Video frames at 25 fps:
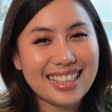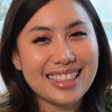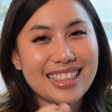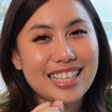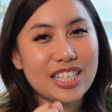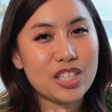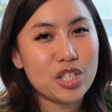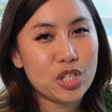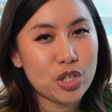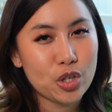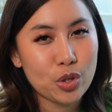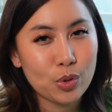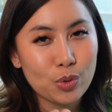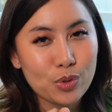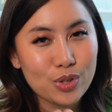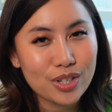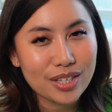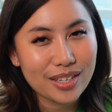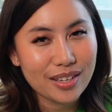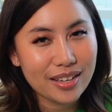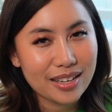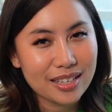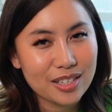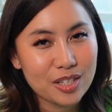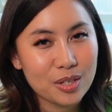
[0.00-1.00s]
the
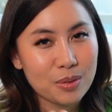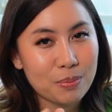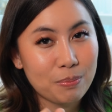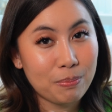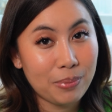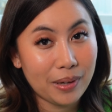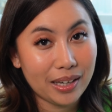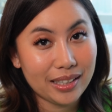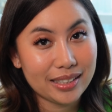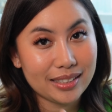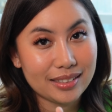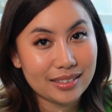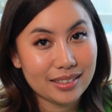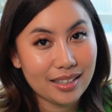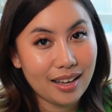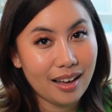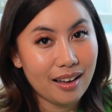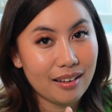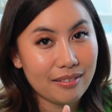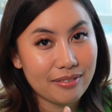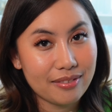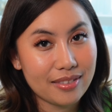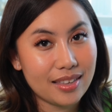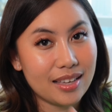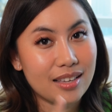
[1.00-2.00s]
juiciest part
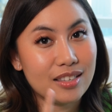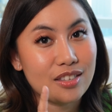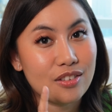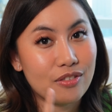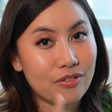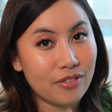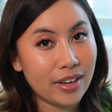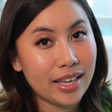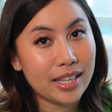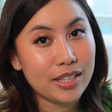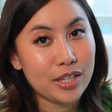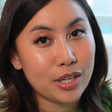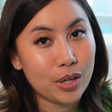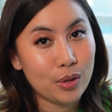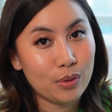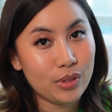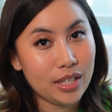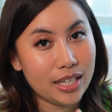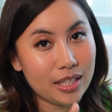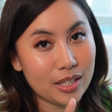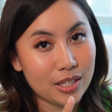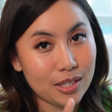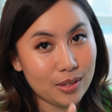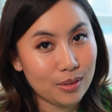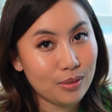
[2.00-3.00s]
of this video
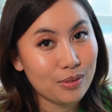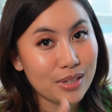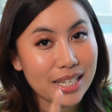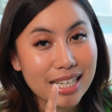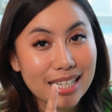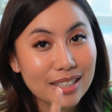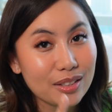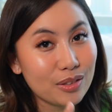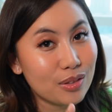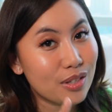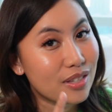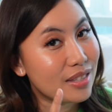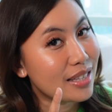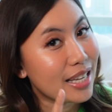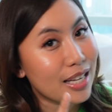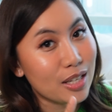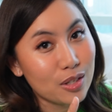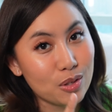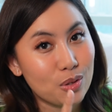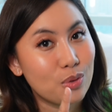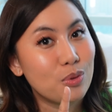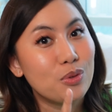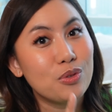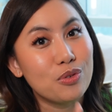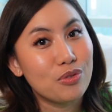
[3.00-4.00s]
that you need to stay
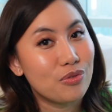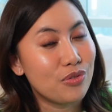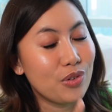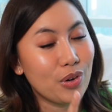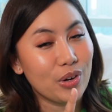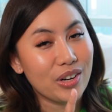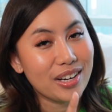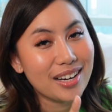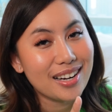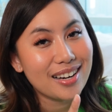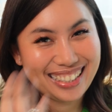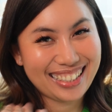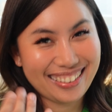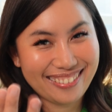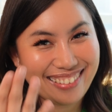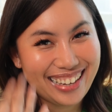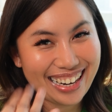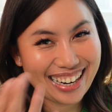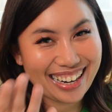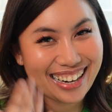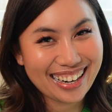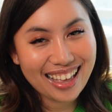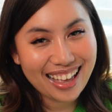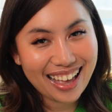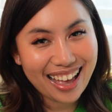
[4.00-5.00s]
tuned for. Come
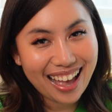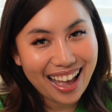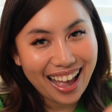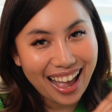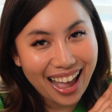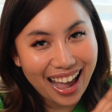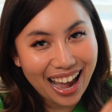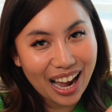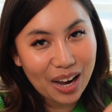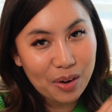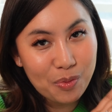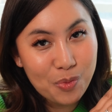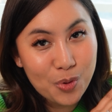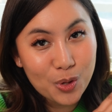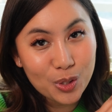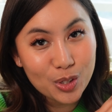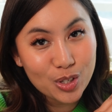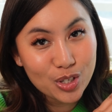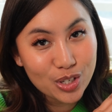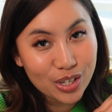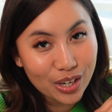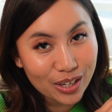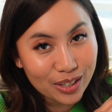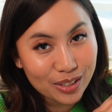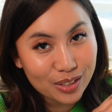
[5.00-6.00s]
here. I will
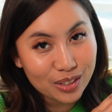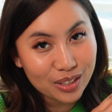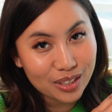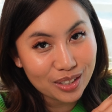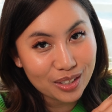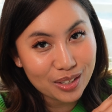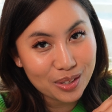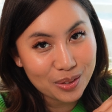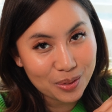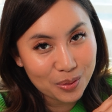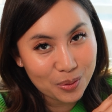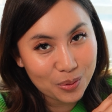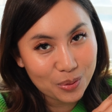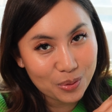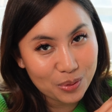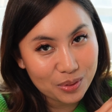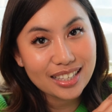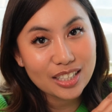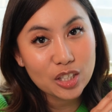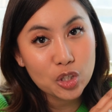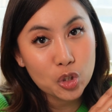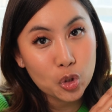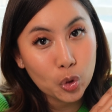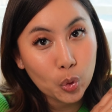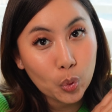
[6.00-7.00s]
share to you
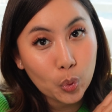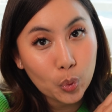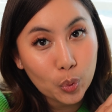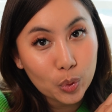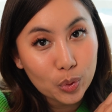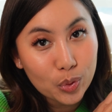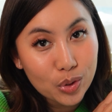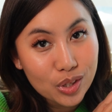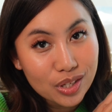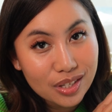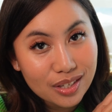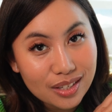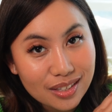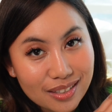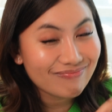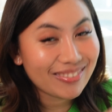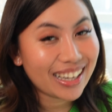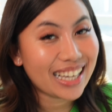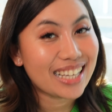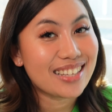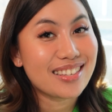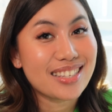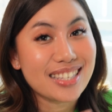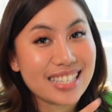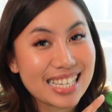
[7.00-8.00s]
the tools,
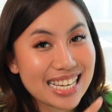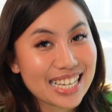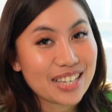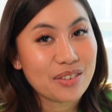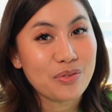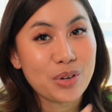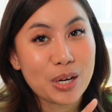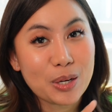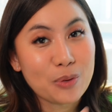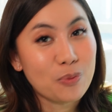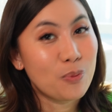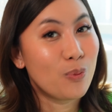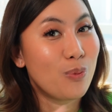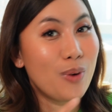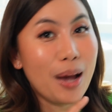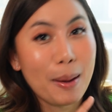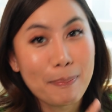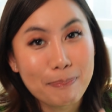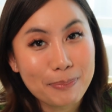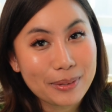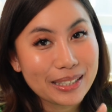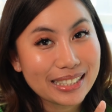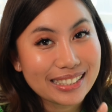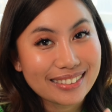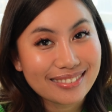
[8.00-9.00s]
my secret
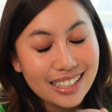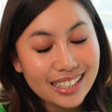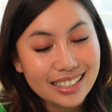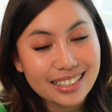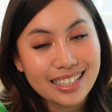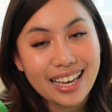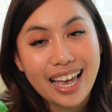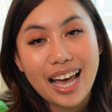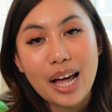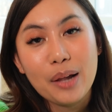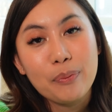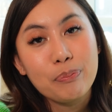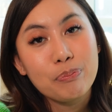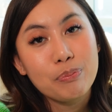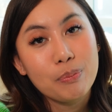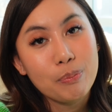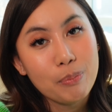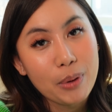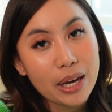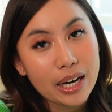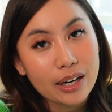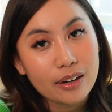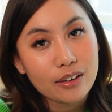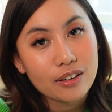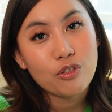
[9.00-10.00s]
weapon that help
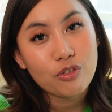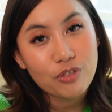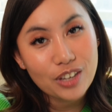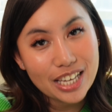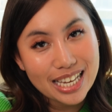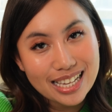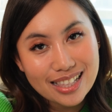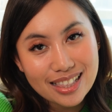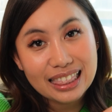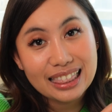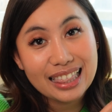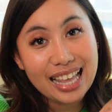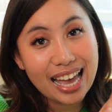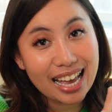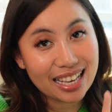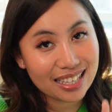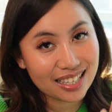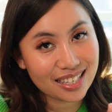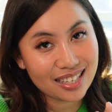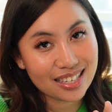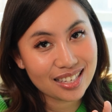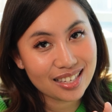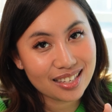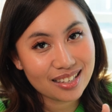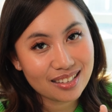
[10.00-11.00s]
Bear feel
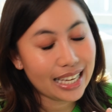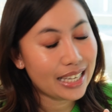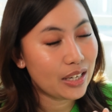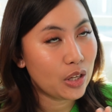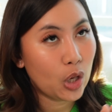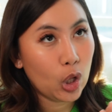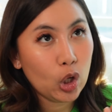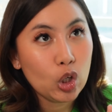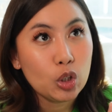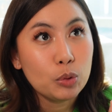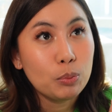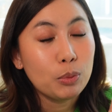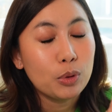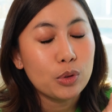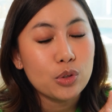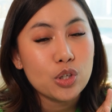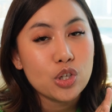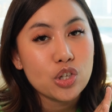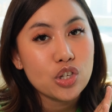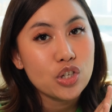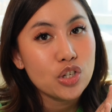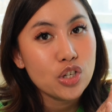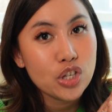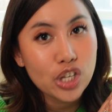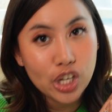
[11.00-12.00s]
less and
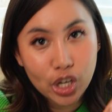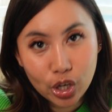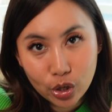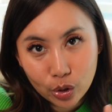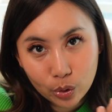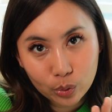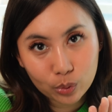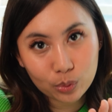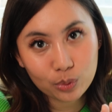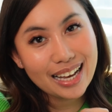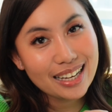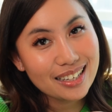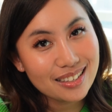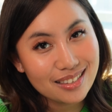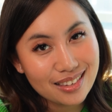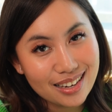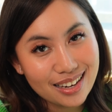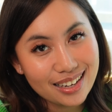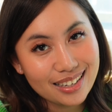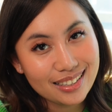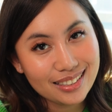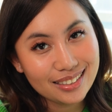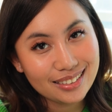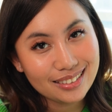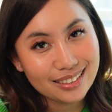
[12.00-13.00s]
almost no
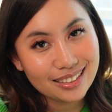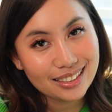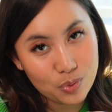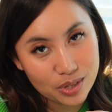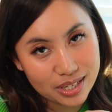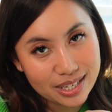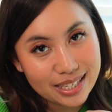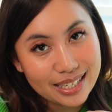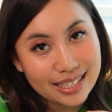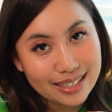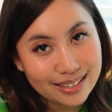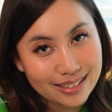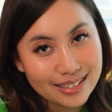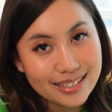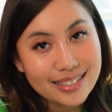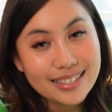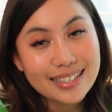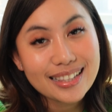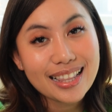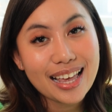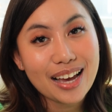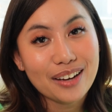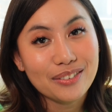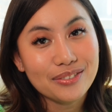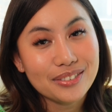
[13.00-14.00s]
anxiety when he
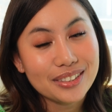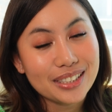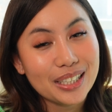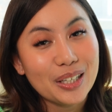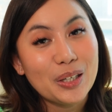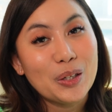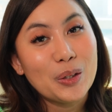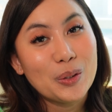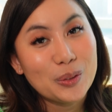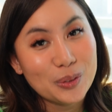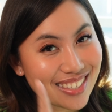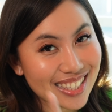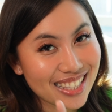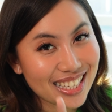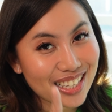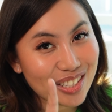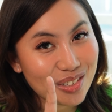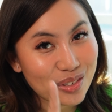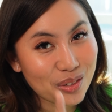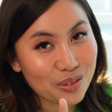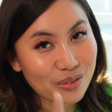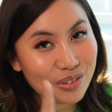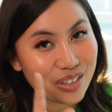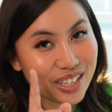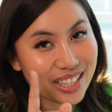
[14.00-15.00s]
is left alone. Stay
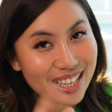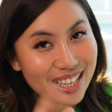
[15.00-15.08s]
tuned for